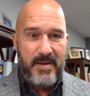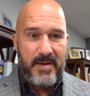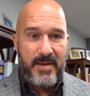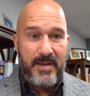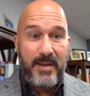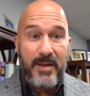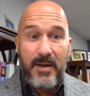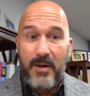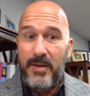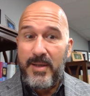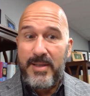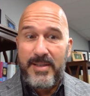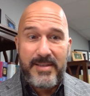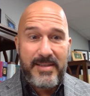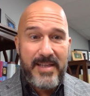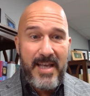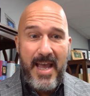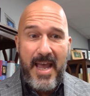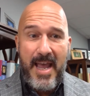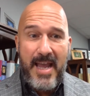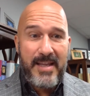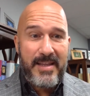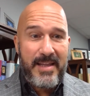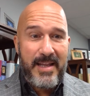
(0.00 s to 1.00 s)
clearly
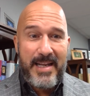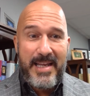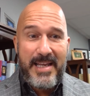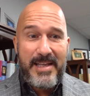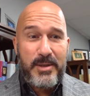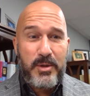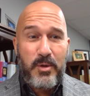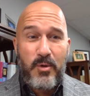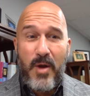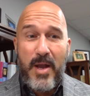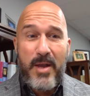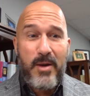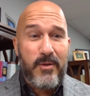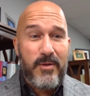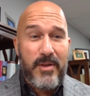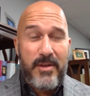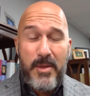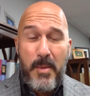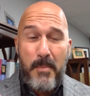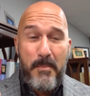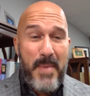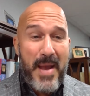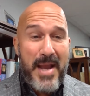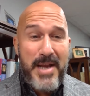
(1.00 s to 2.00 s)
saying that he's greater
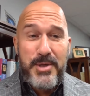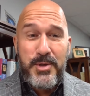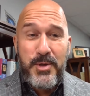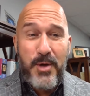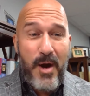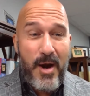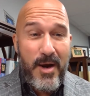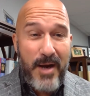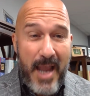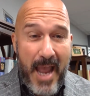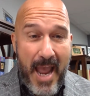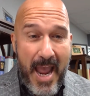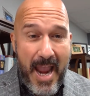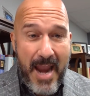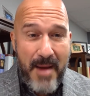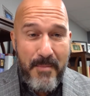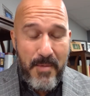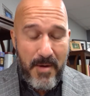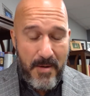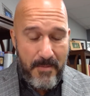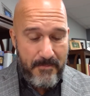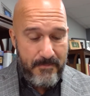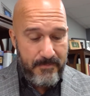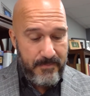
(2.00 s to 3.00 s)
than the patriarch
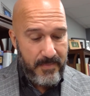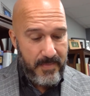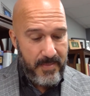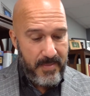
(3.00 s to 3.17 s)
Abram.